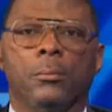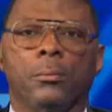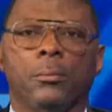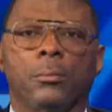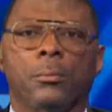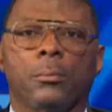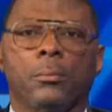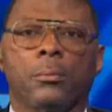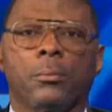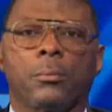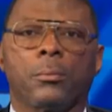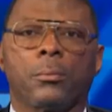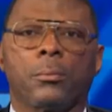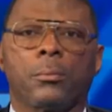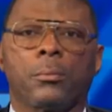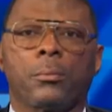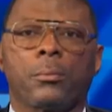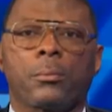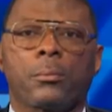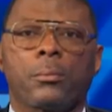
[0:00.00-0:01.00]

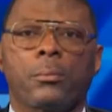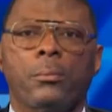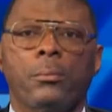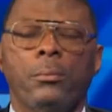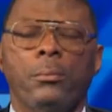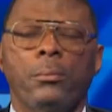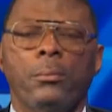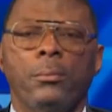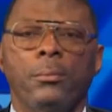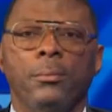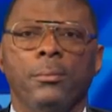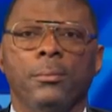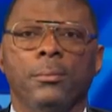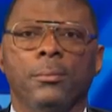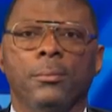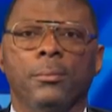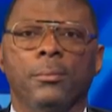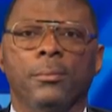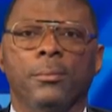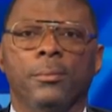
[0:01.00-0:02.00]

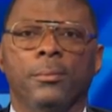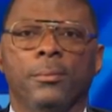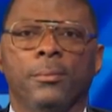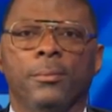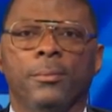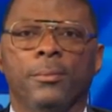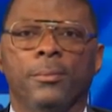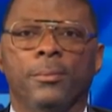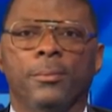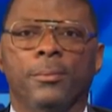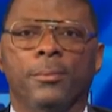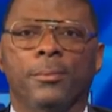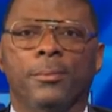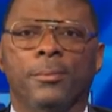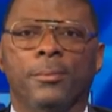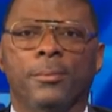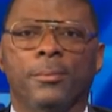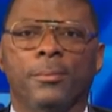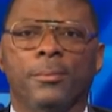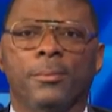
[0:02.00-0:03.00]

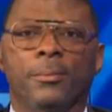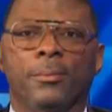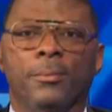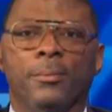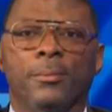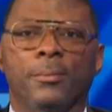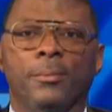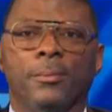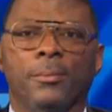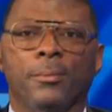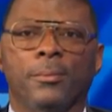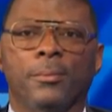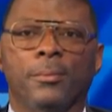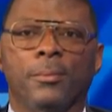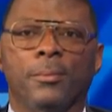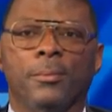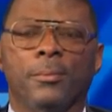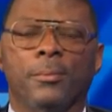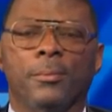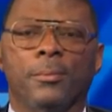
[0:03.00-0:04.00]

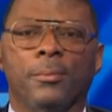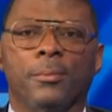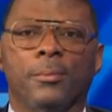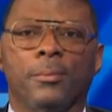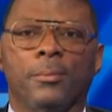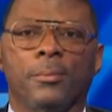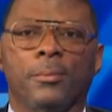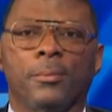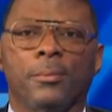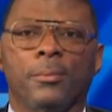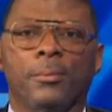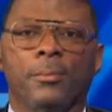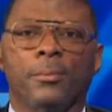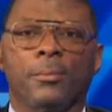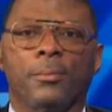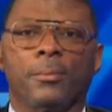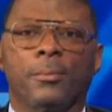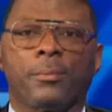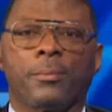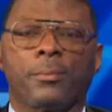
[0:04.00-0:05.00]

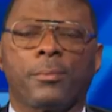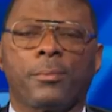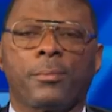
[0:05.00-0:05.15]
No words are spoken by the person on screen.